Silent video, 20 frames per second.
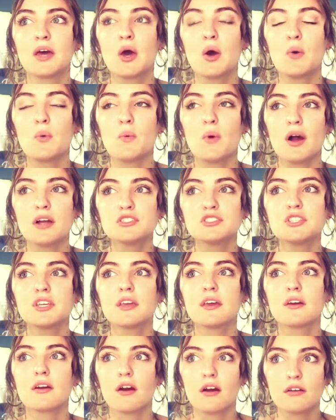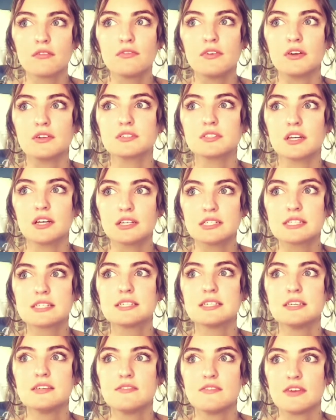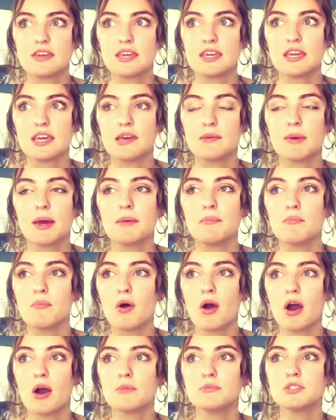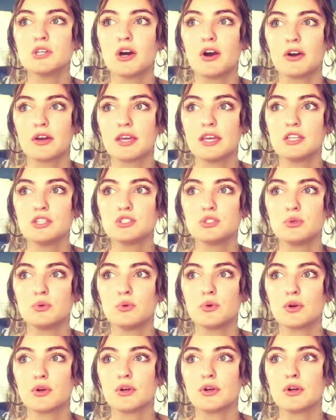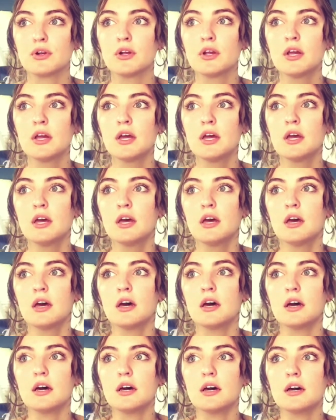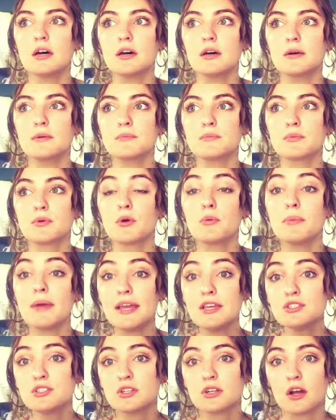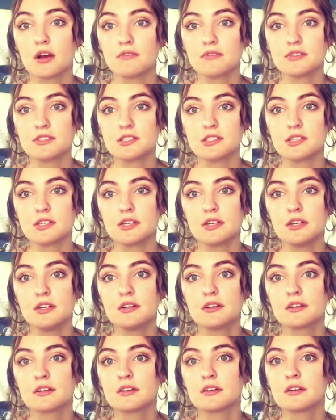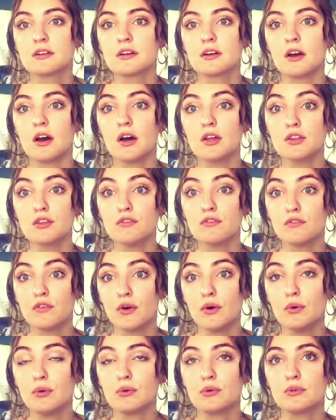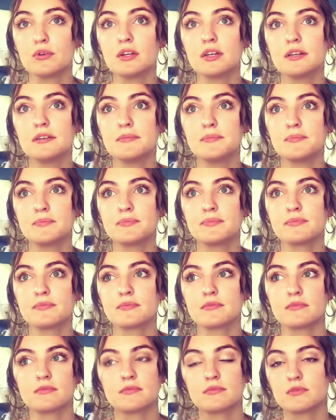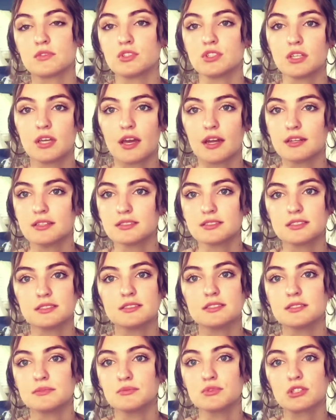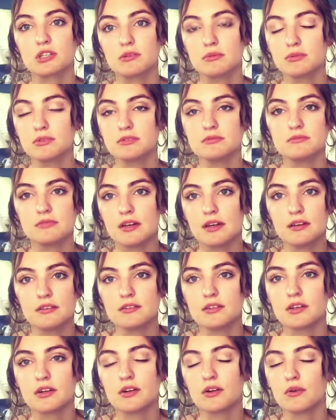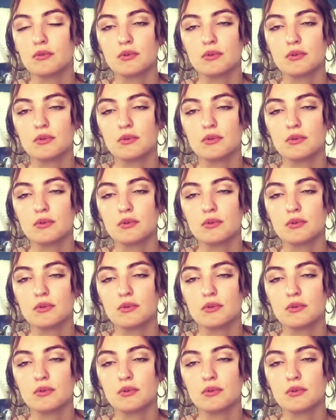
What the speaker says: watching Garfield on TV, and my mom talking to her probation officer on the phone she got into some trouble. I don't